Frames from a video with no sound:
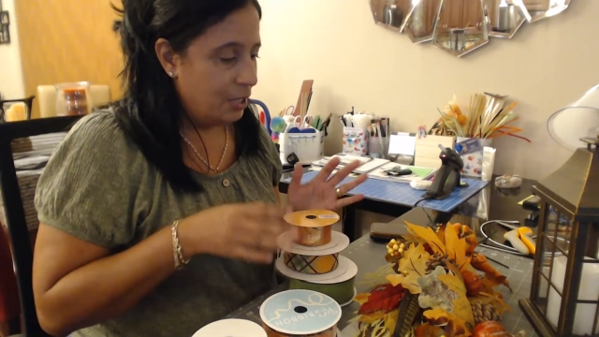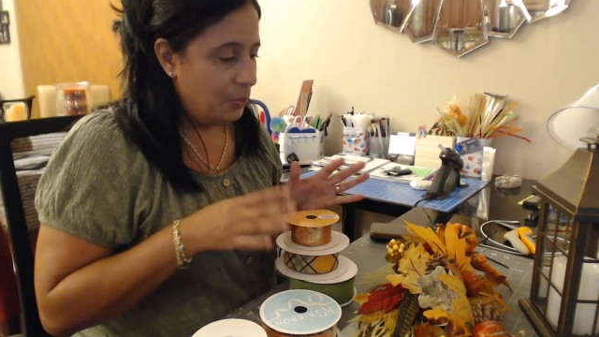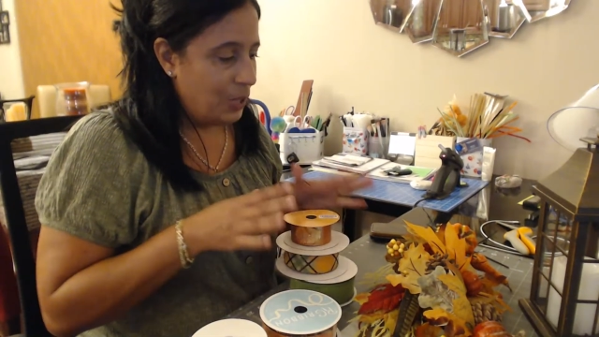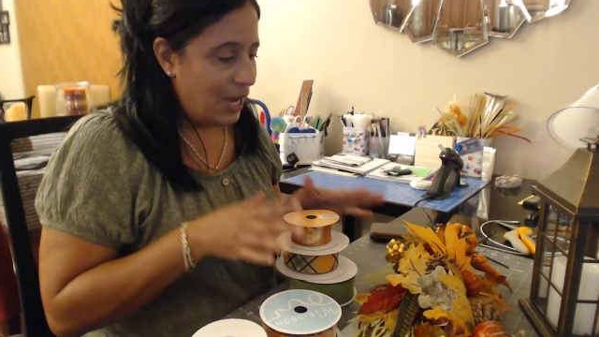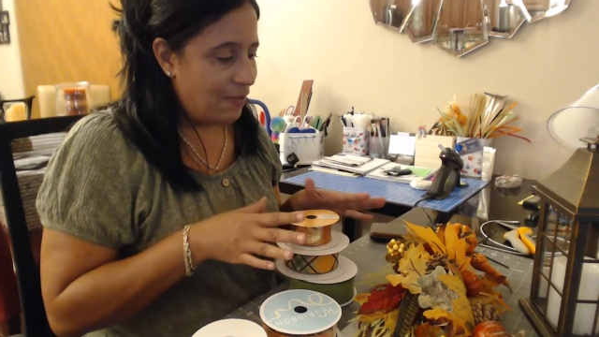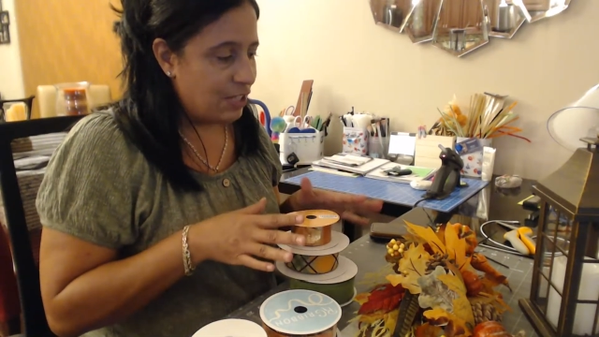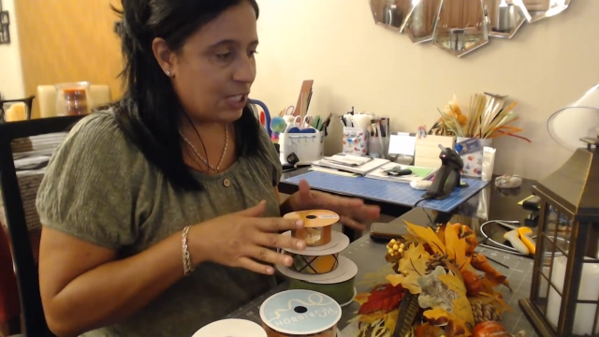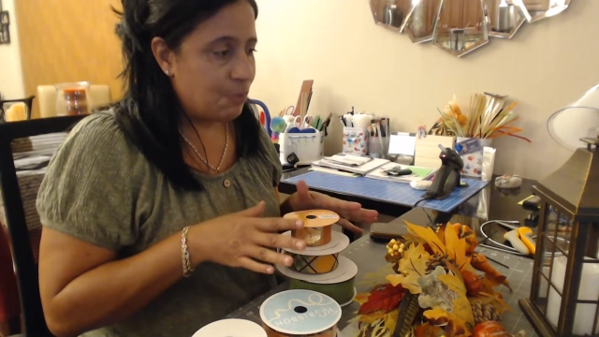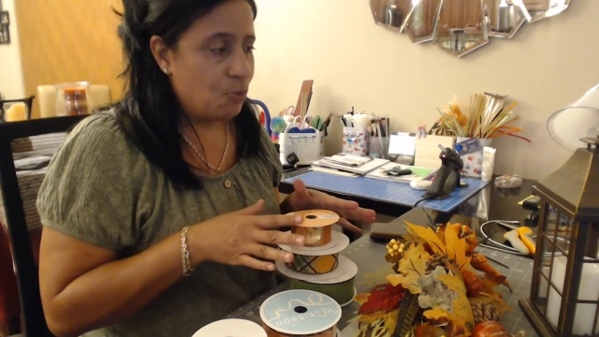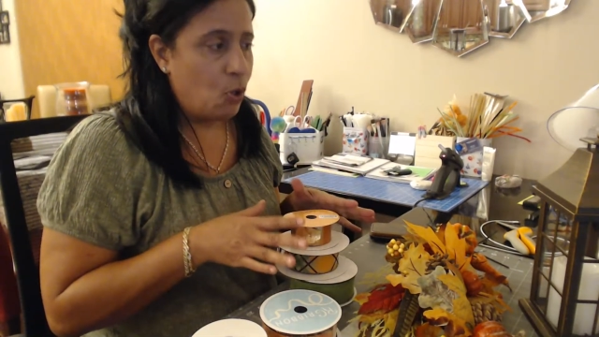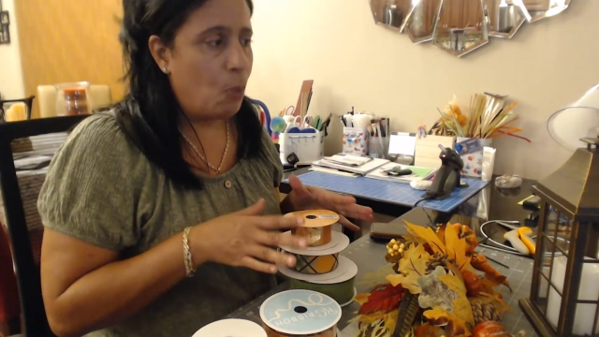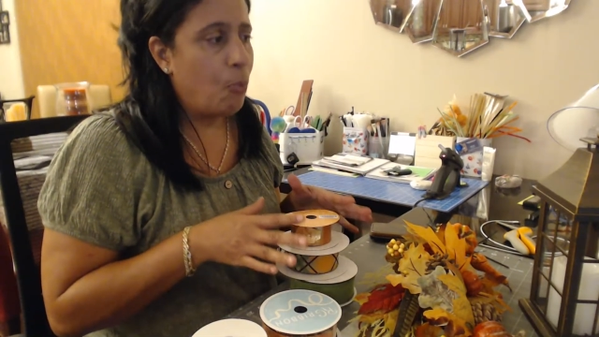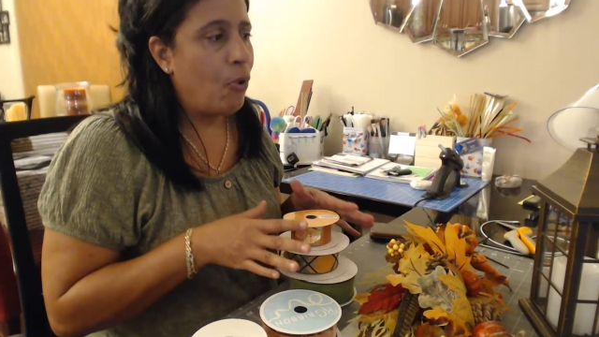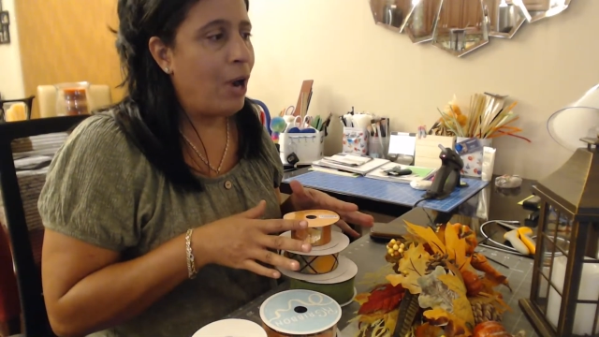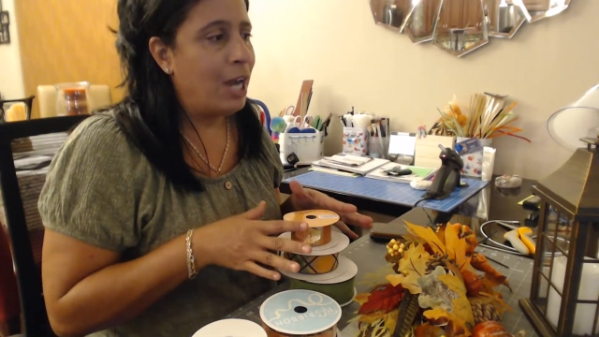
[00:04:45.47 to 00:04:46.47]
we have a
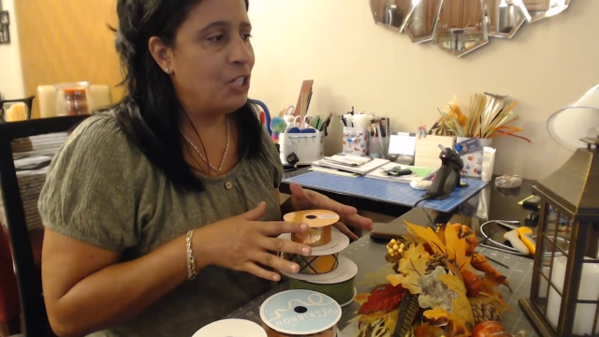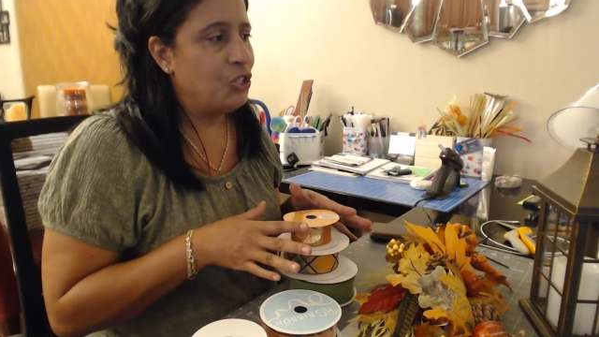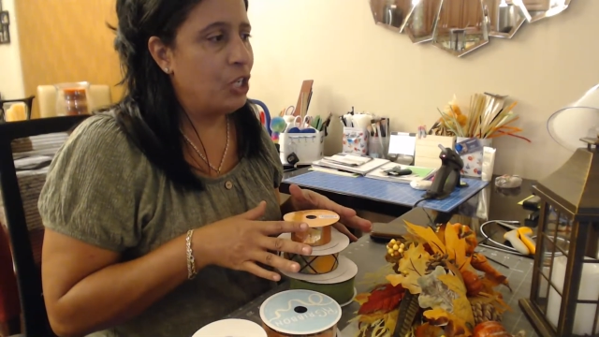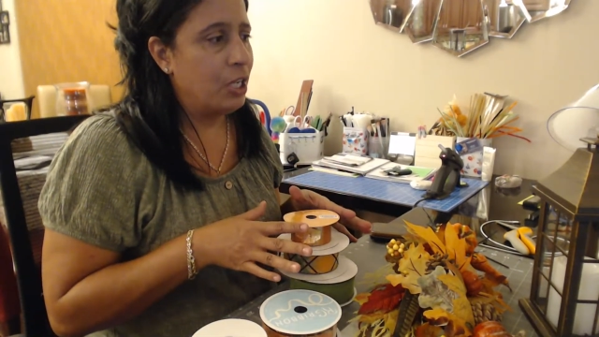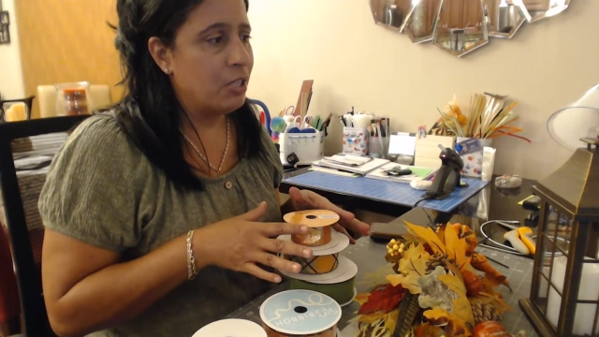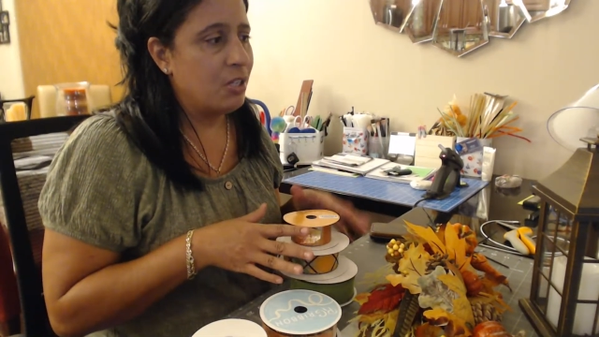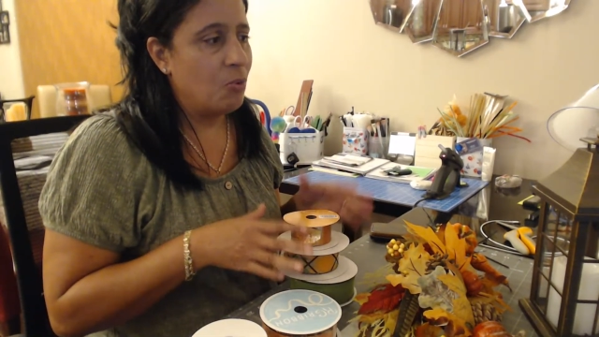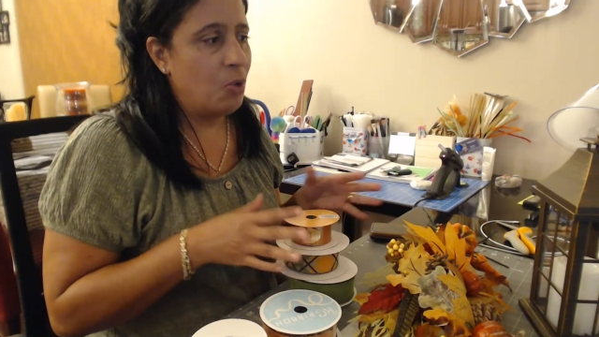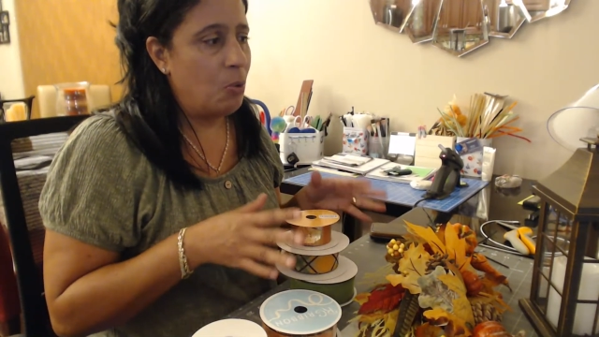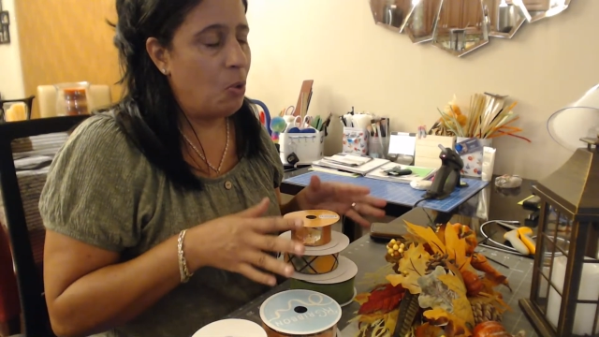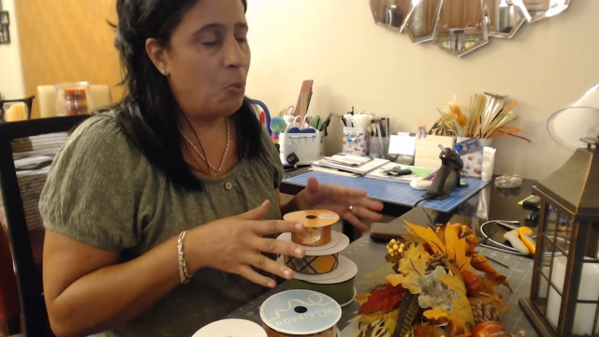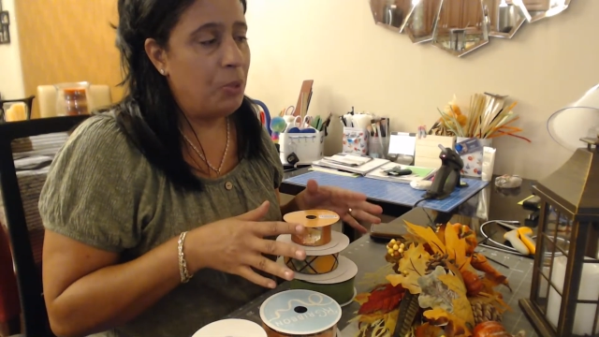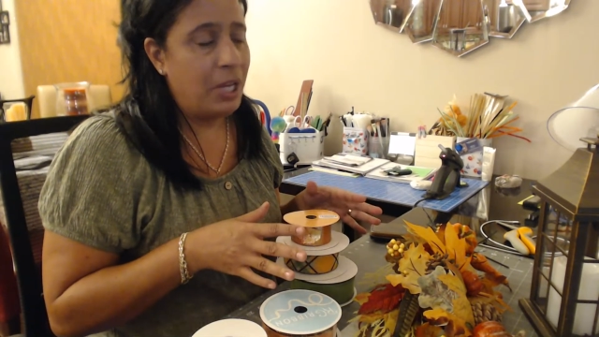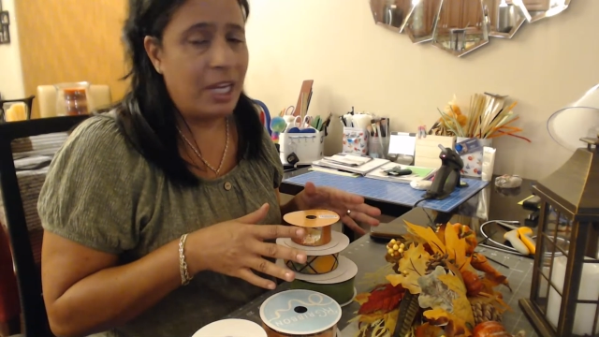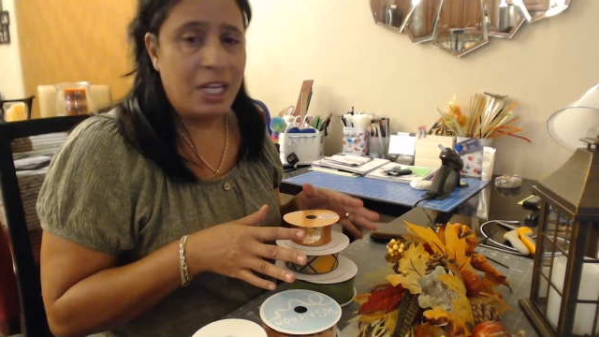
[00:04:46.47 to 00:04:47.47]
small project, so we
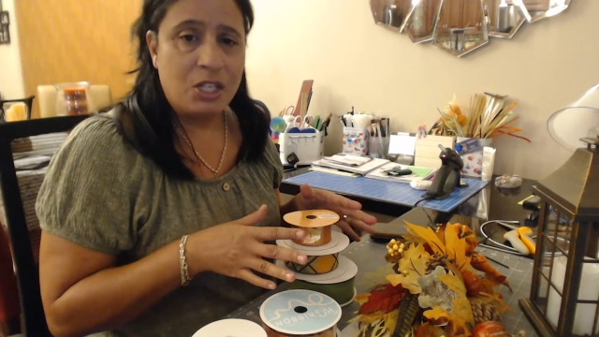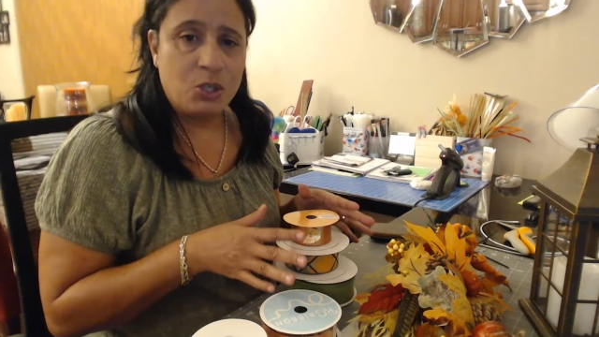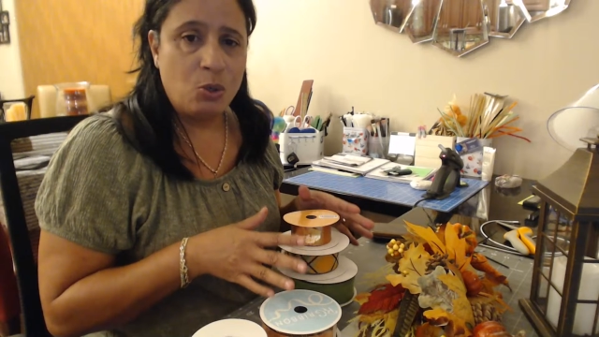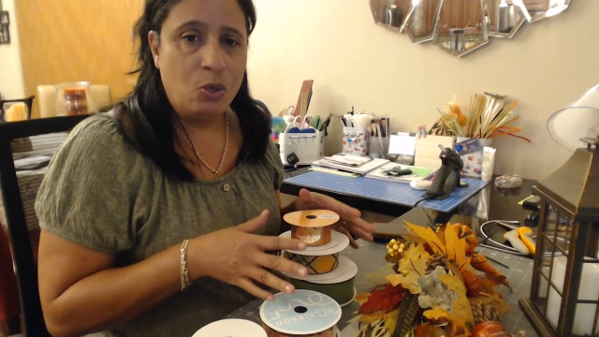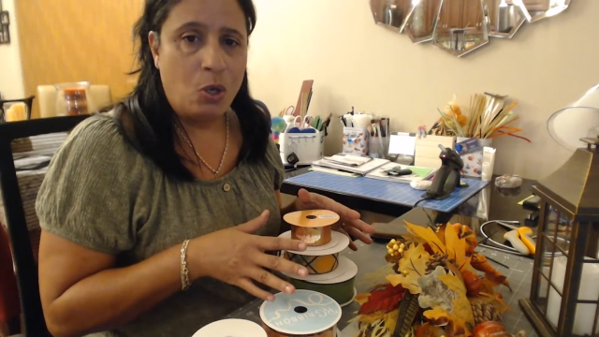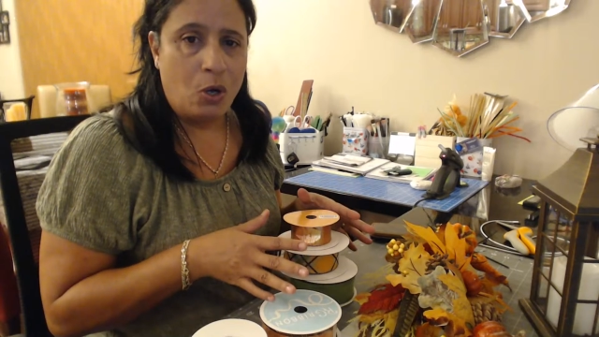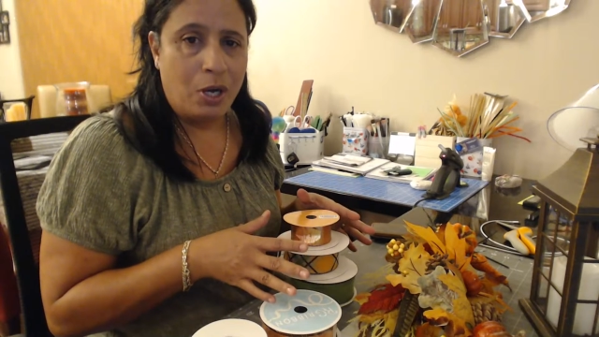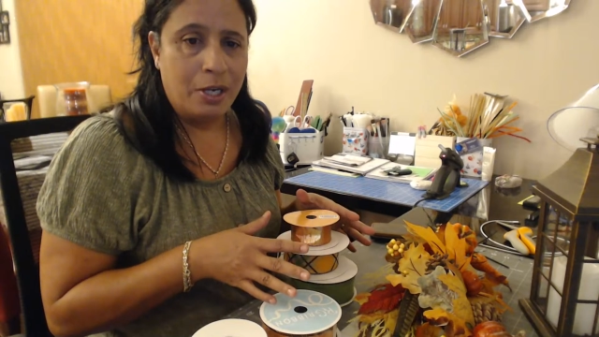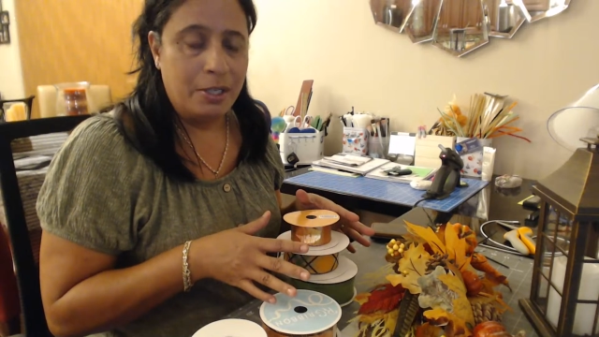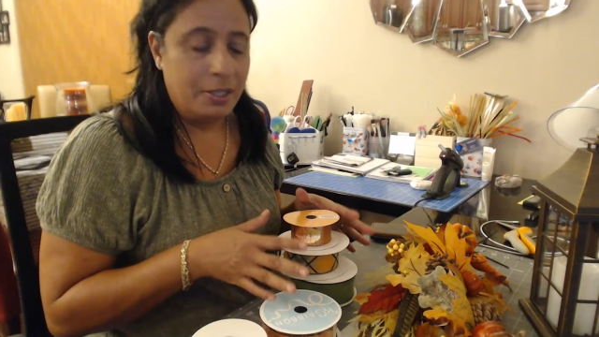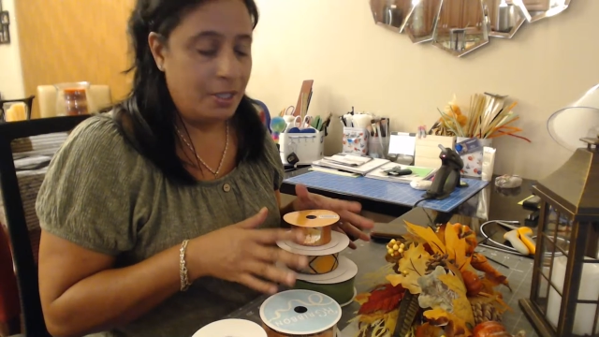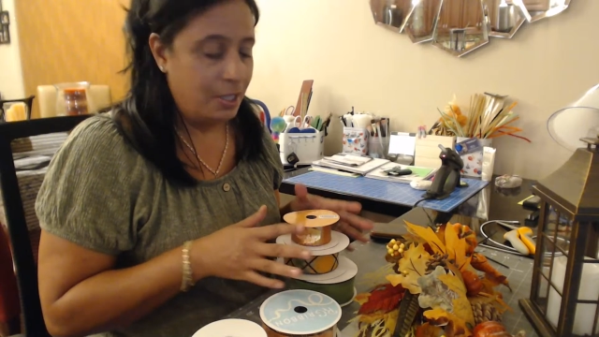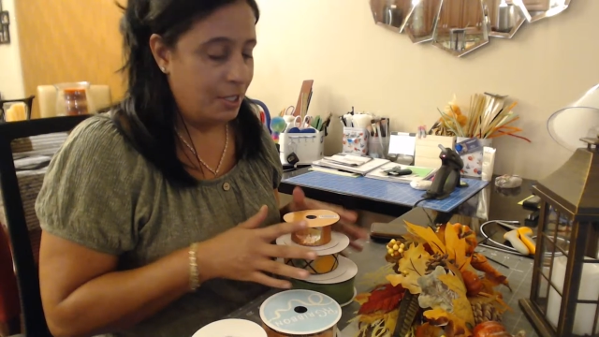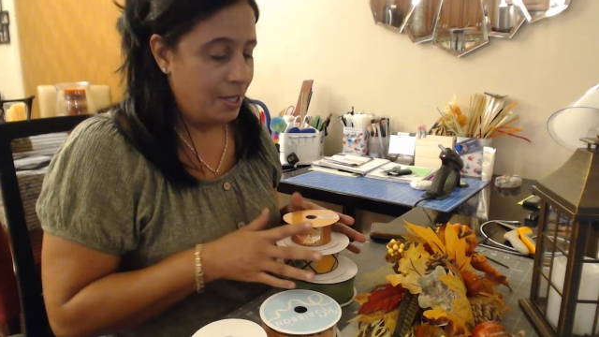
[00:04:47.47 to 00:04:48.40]
won't be here too long.